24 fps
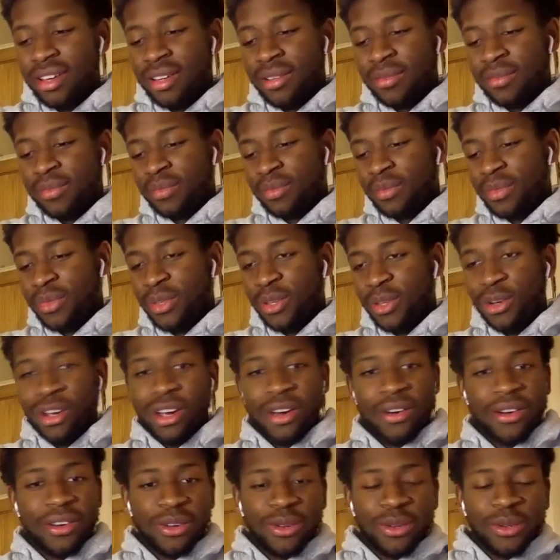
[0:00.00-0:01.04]
Um, you're
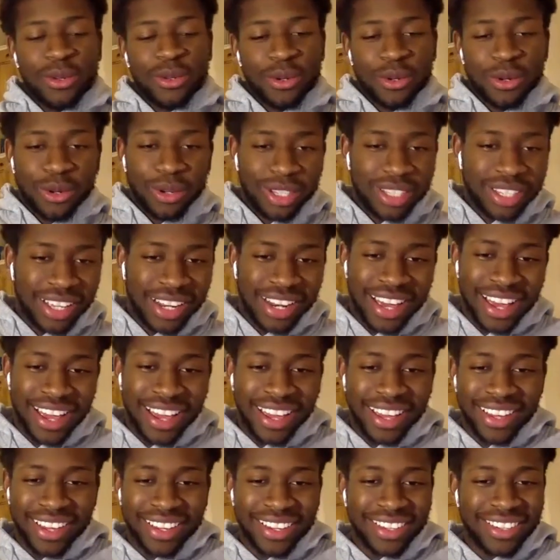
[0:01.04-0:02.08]
going on tour to
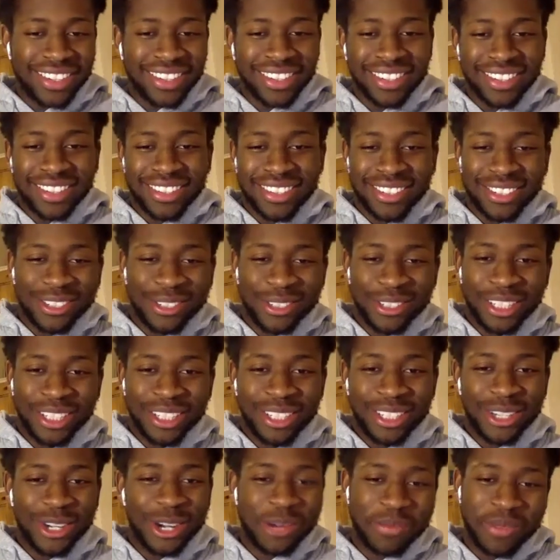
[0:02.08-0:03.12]
like all
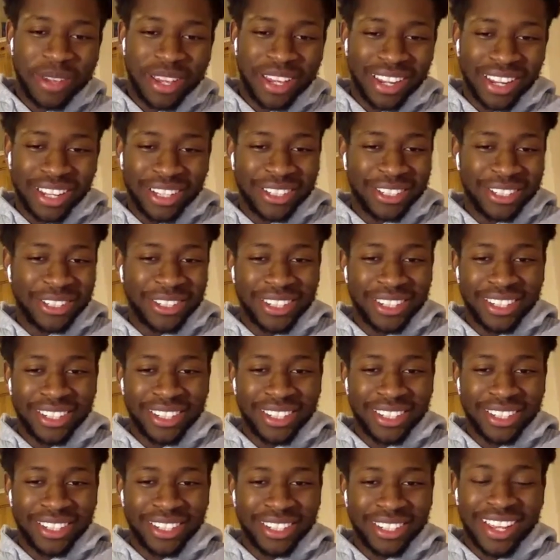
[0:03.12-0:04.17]
these European
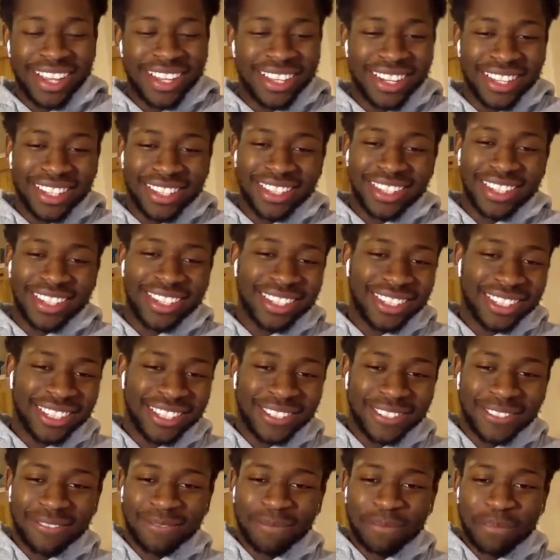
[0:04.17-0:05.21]
countries at the end of the
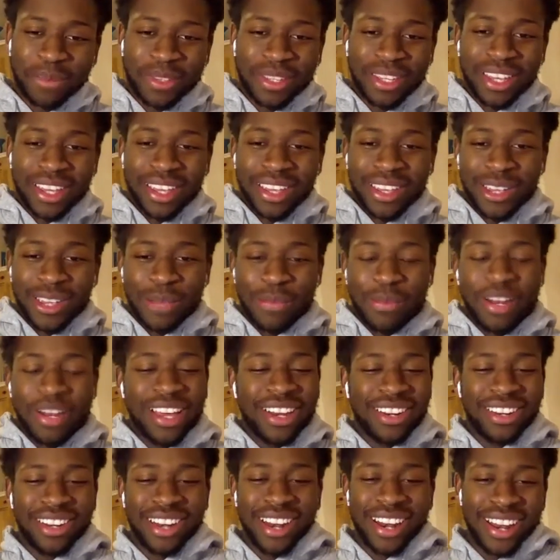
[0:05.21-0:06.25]
season. You're
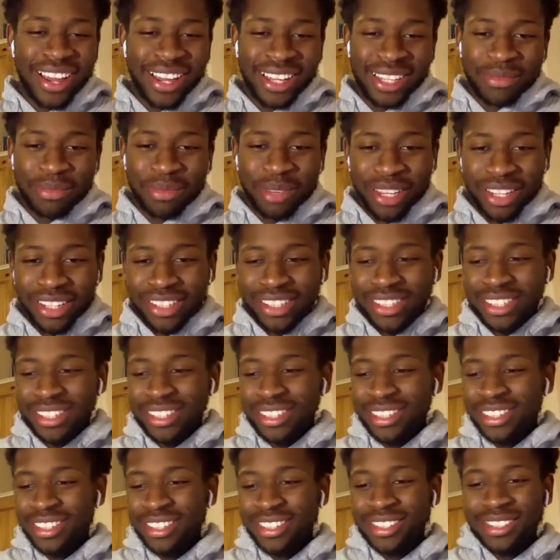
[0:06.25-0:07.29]
playing on the nice
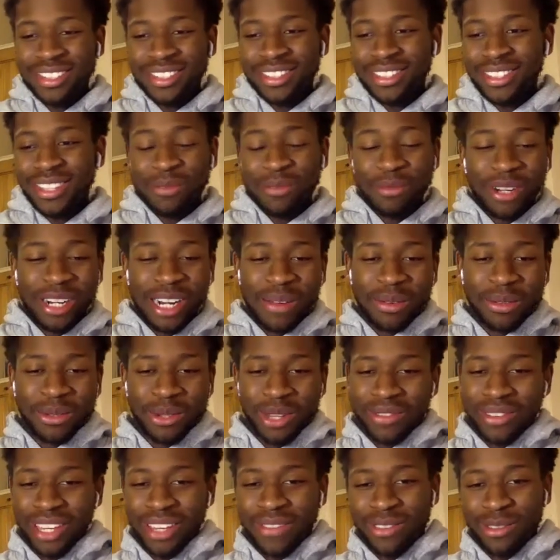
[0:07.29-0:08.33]
pitches. Some clubs
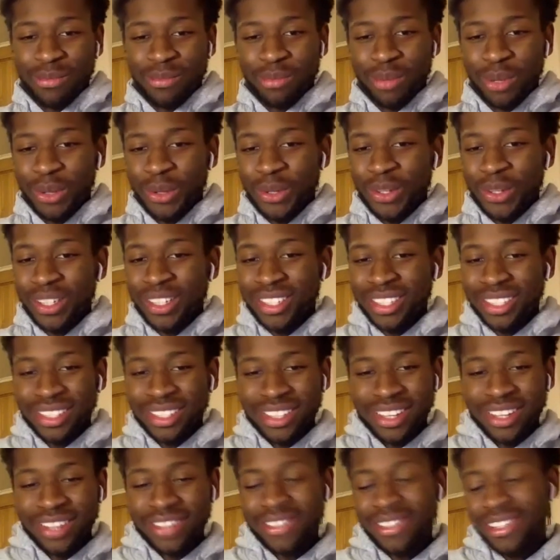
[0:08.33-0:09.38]
will even give you boots
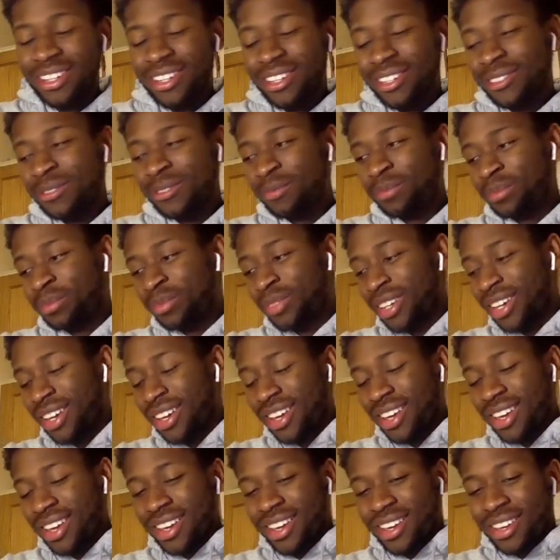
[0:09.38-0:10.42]
and stuff, you know.
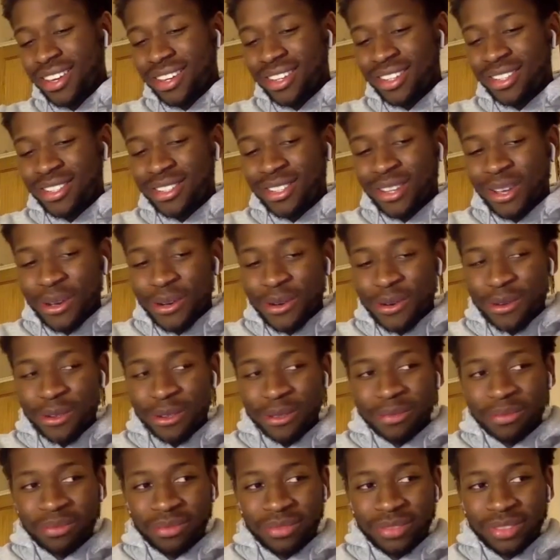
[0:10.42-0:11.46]
Mm-hmm.
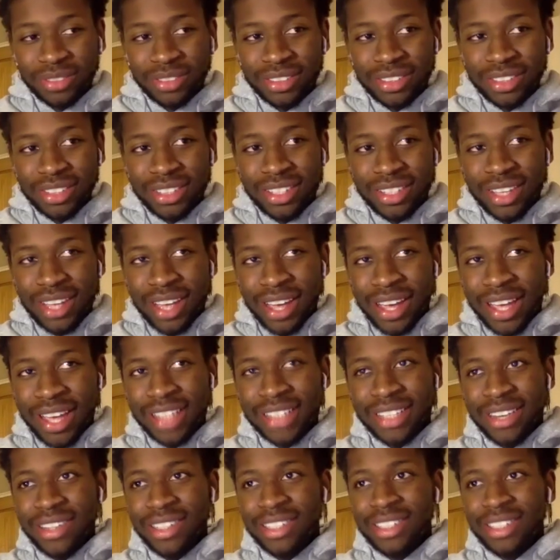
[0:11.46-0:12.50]
So I
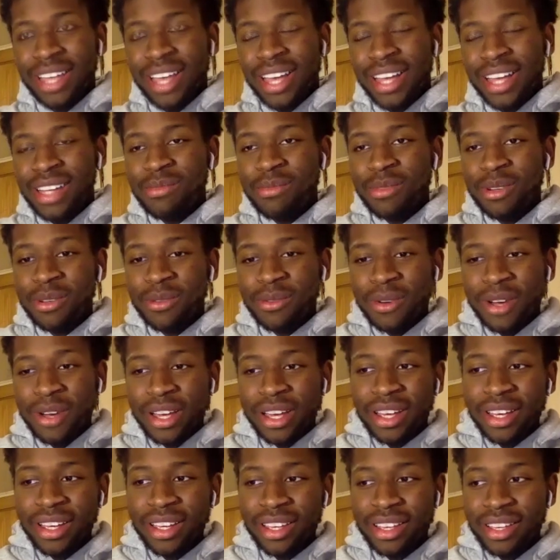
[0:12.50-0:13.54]
guess there is that element
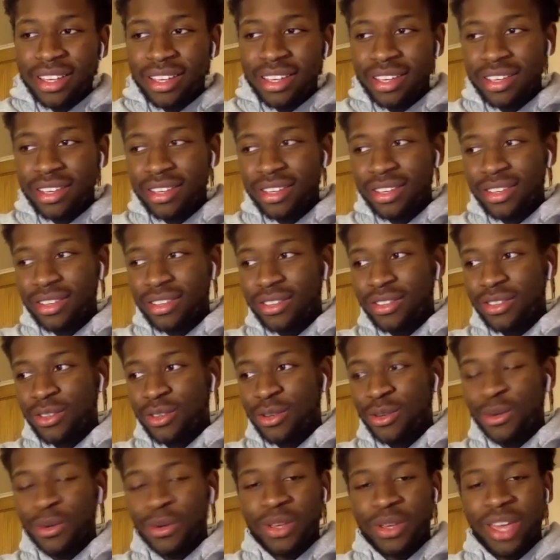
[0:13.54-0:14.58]
where
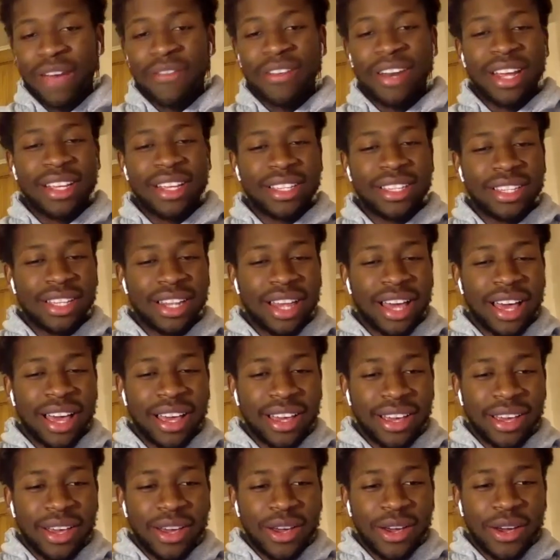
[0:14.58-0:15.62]
you you haven't had to
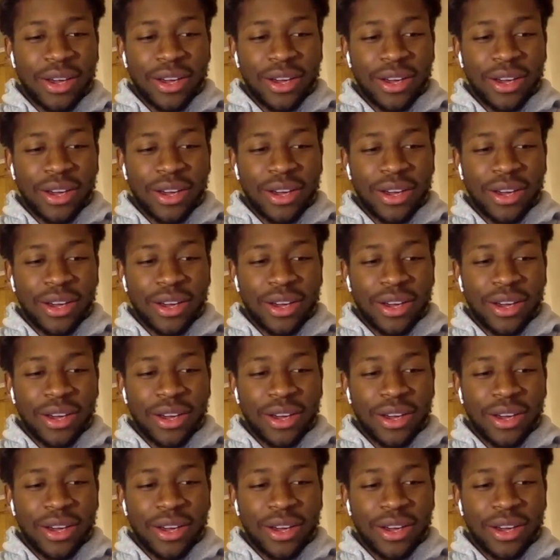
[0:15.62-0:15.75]
like